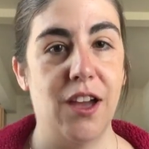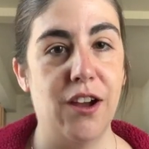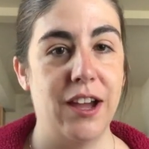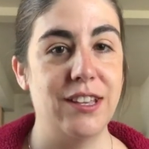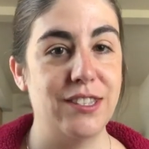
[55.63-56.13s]

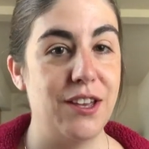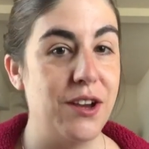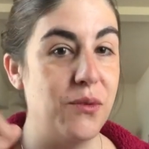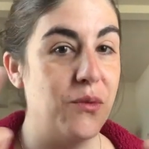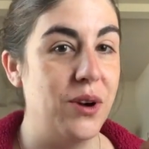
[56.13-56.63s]
Alright, so
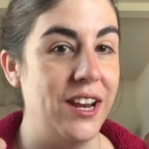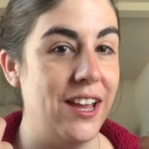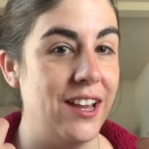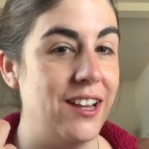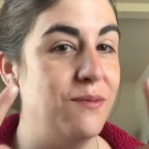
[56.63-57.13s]
I went
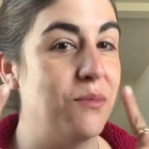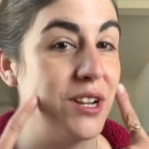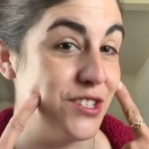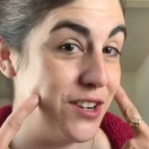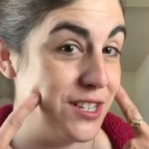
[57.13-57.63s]
ahead,
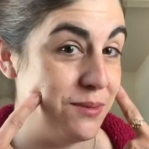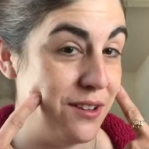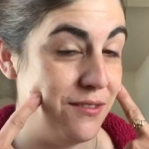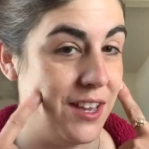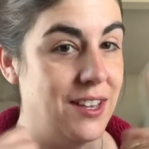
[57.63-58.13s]
moisturized my
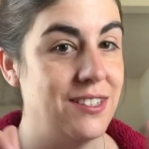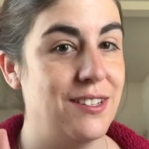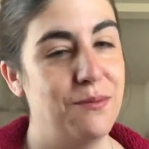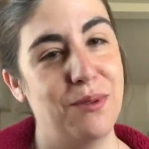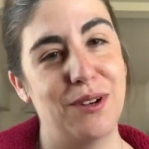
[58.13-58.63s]
face,
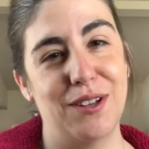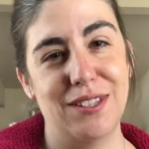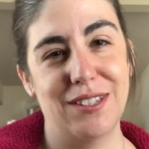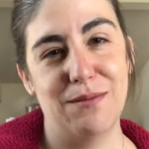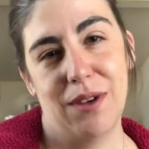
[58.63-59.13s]
put
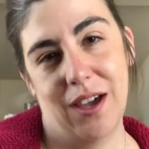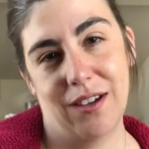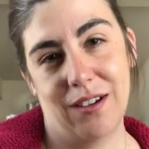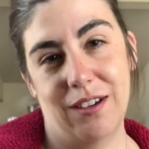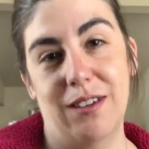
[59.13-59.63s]
on some eye
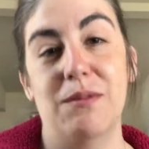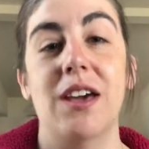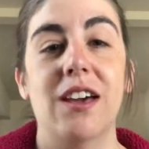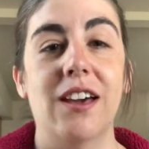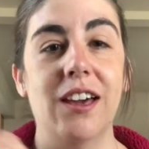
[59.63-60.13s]
cream,
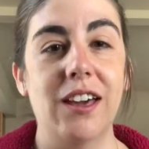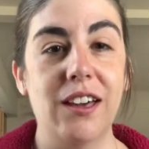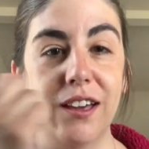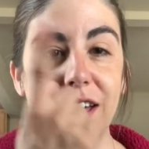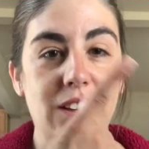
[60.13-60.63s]

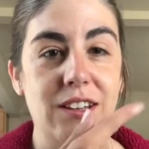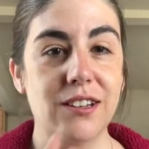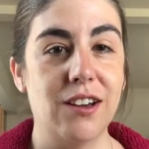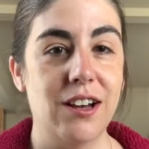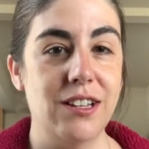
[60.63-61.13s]

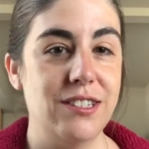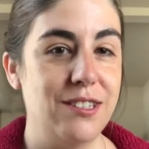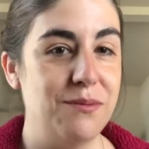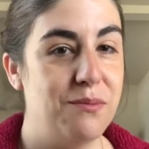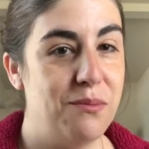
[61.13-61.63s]
and got
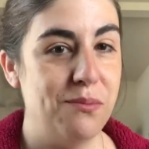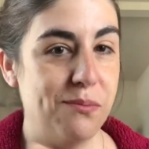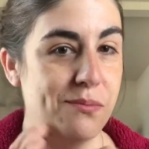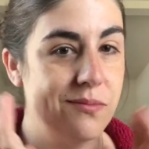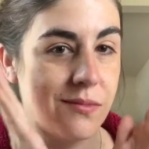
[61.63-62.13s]
some
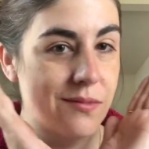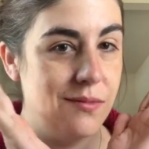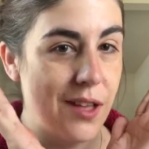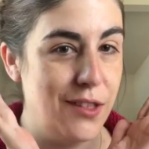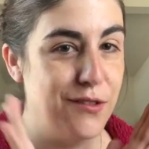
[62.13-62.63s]

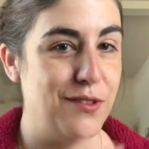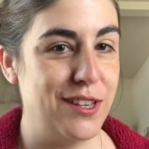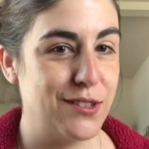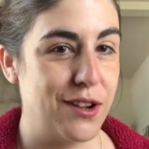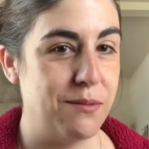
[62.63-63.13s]
other
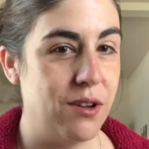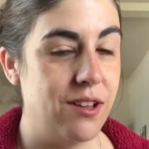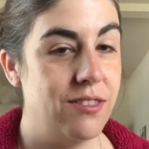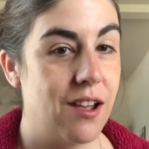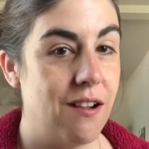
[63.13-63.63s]
face cream
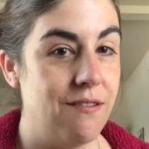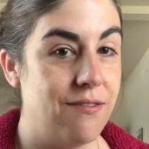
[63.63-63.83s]
on there